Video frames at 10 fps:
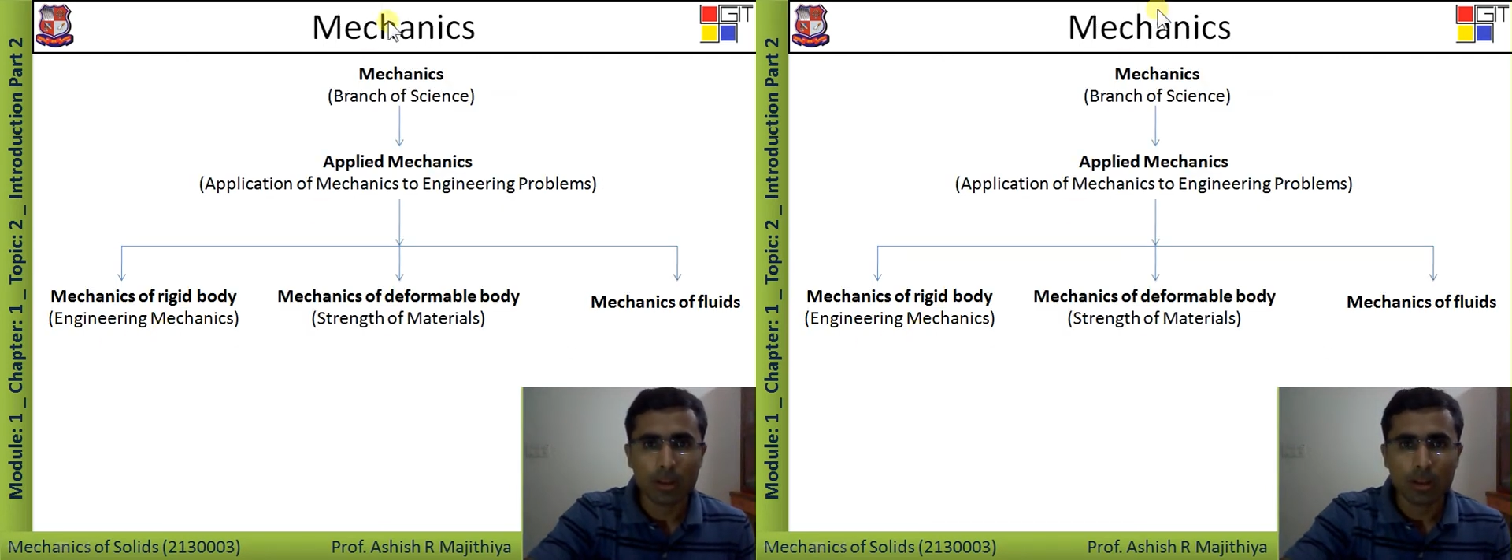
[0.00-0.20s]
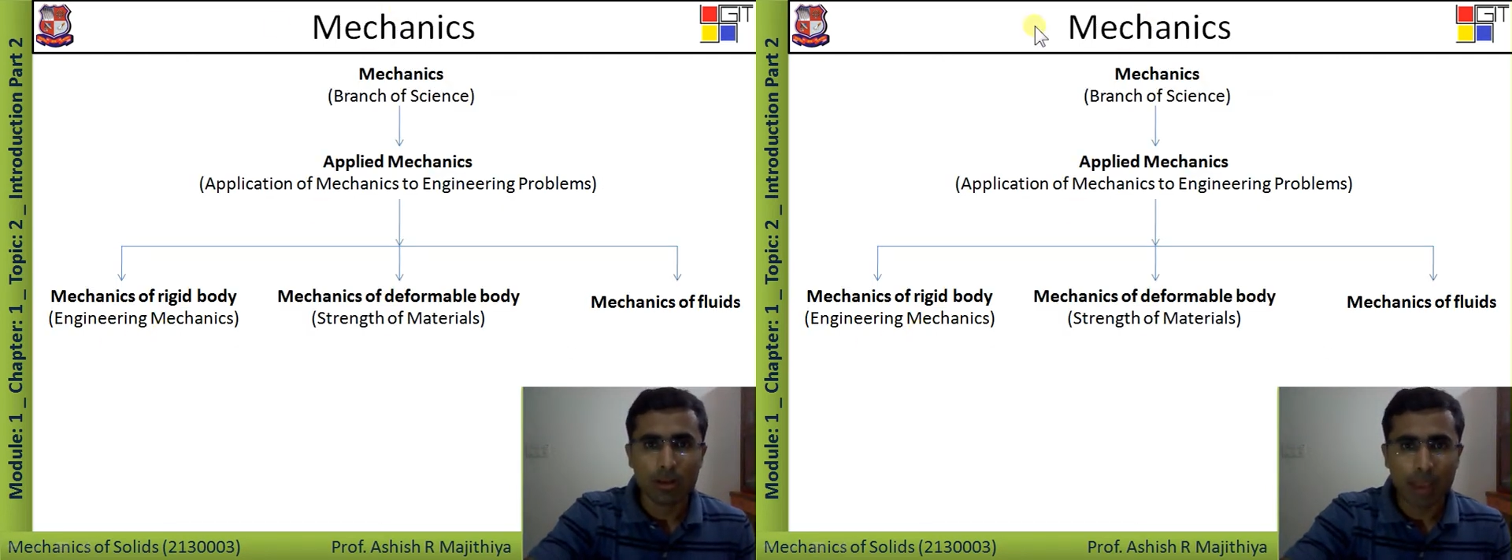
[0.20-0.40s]

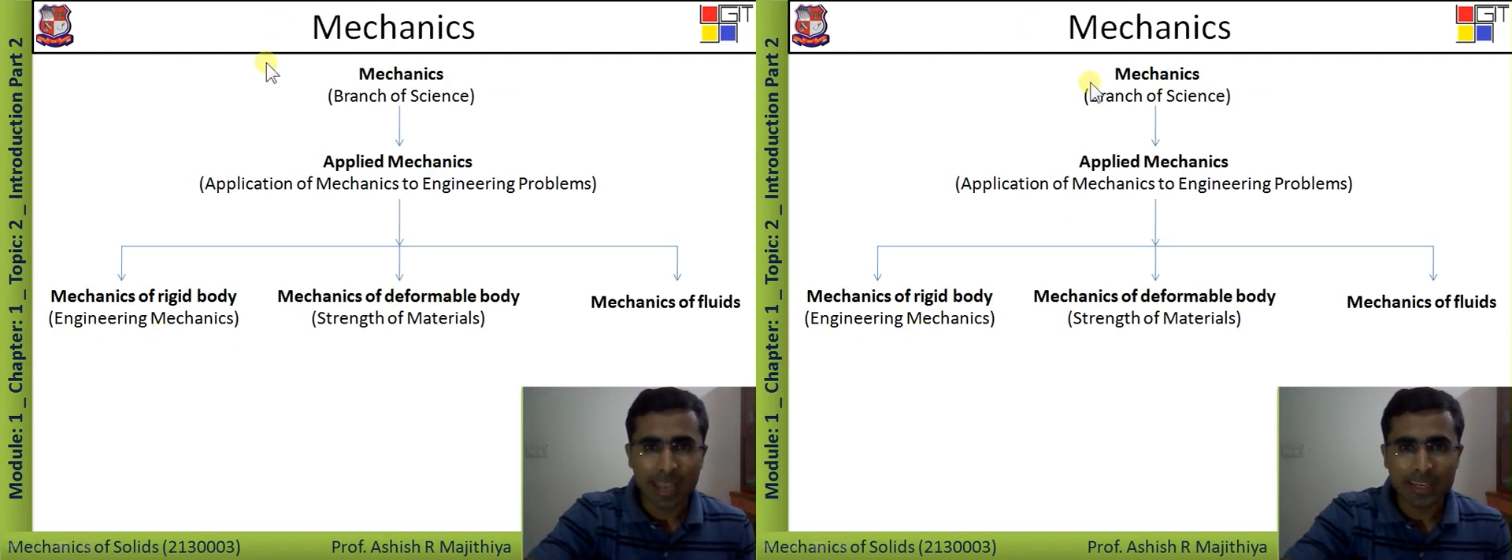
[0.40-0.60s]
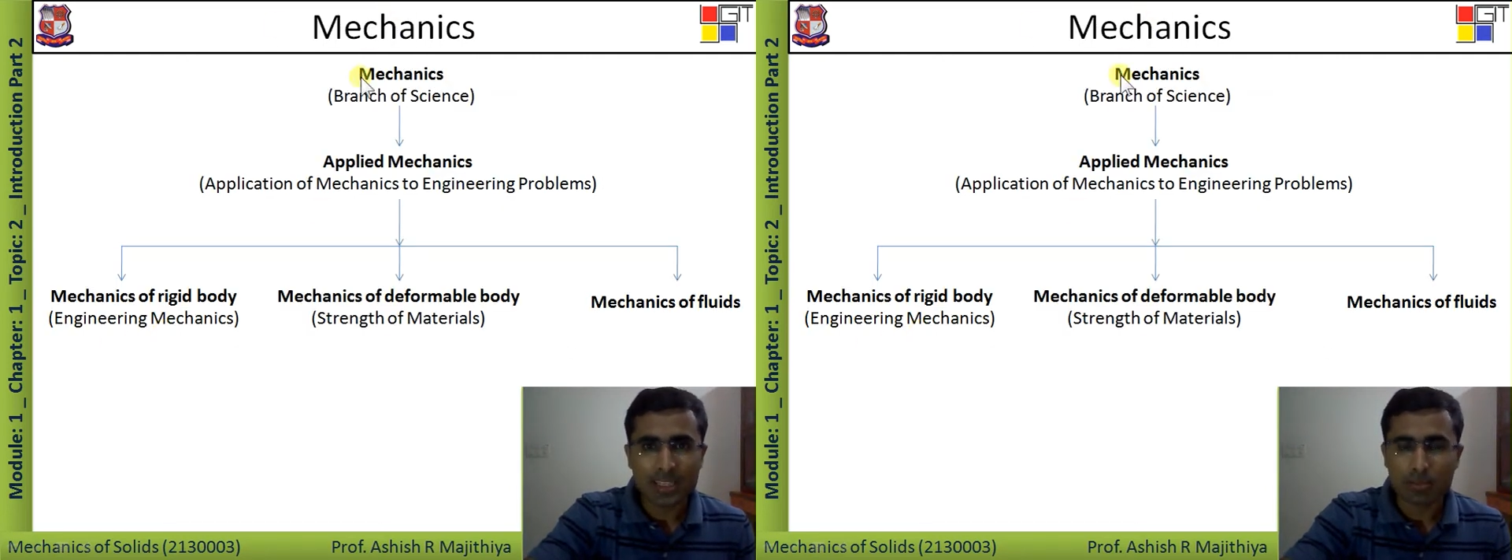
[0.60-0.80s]

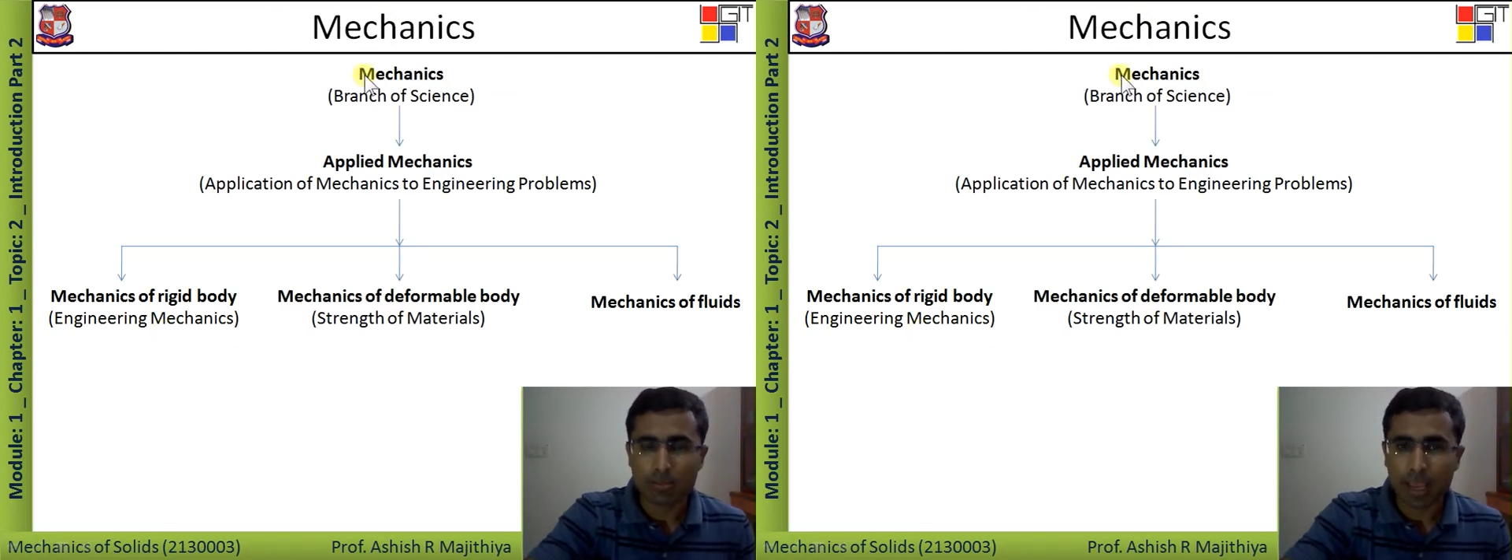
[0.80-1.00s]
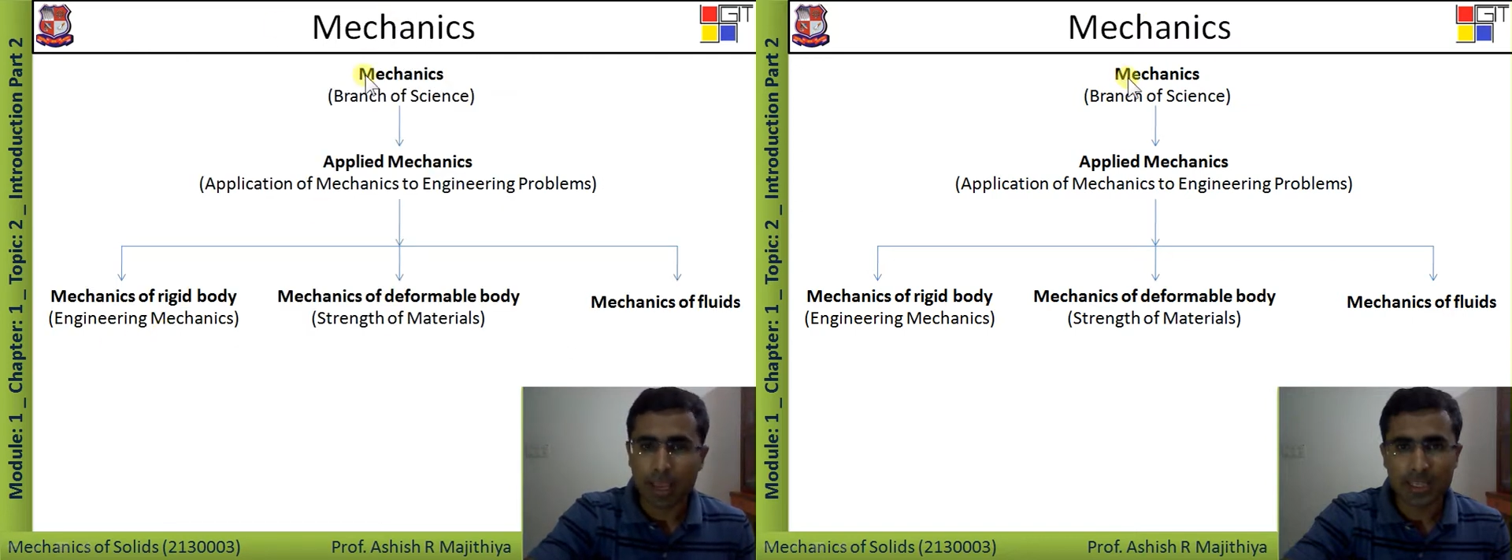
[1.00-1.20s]
Mechanics
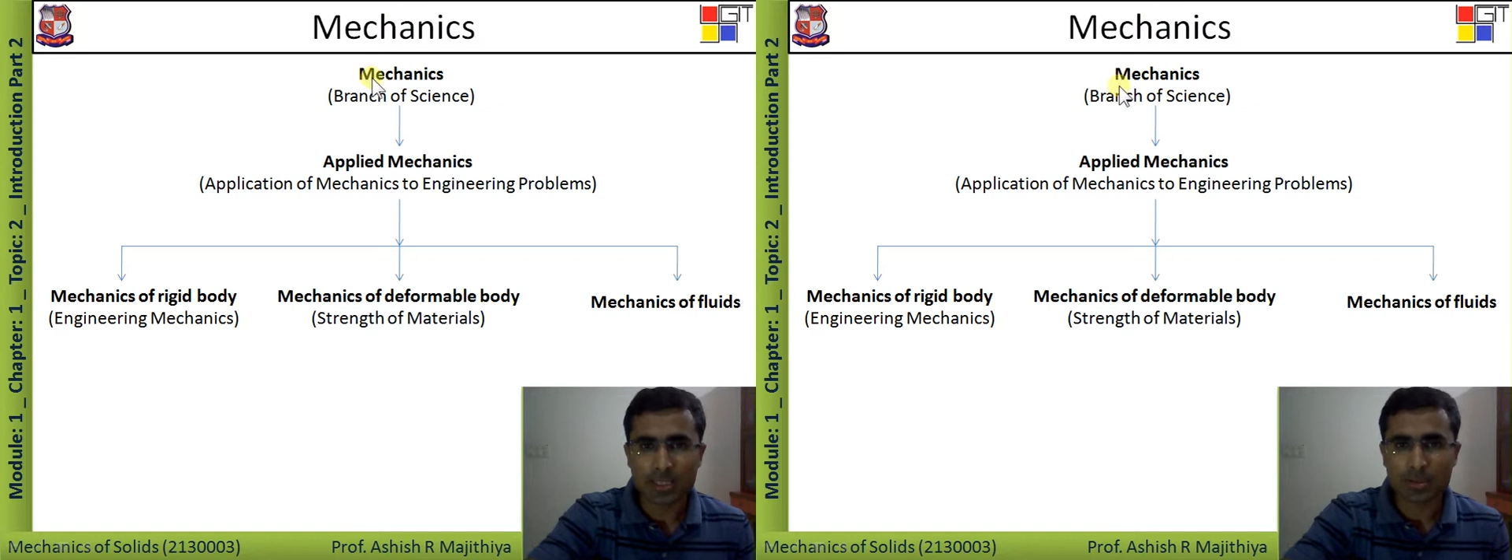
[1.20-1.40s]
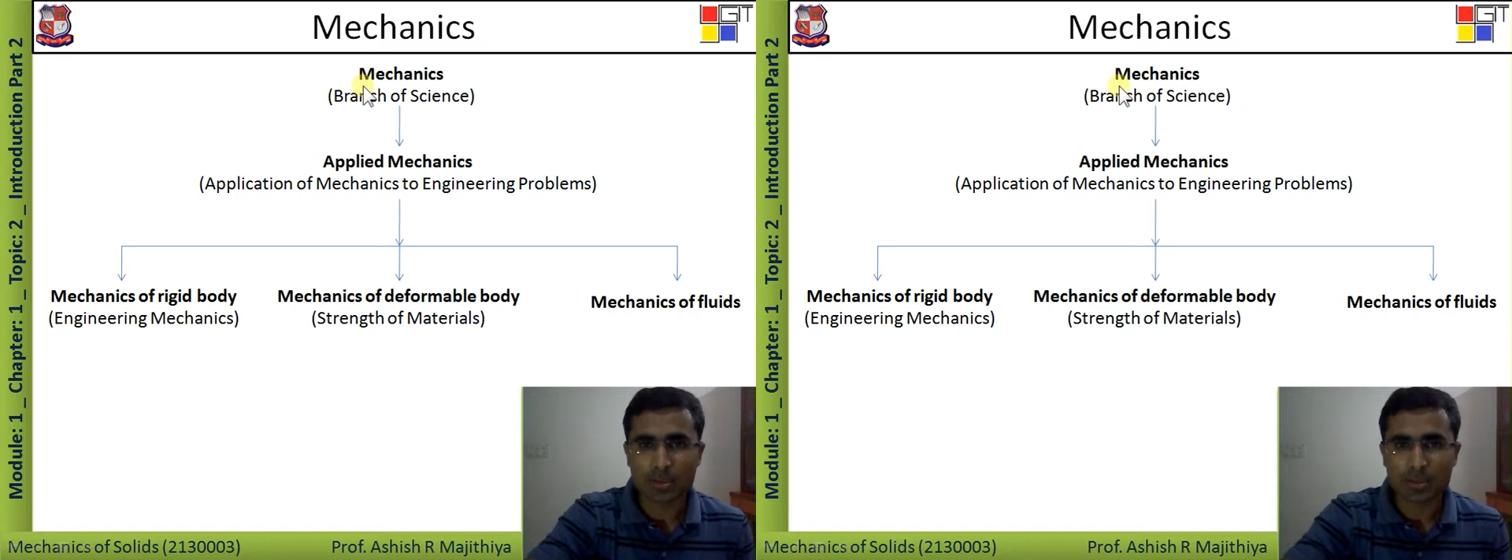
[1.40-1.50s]
is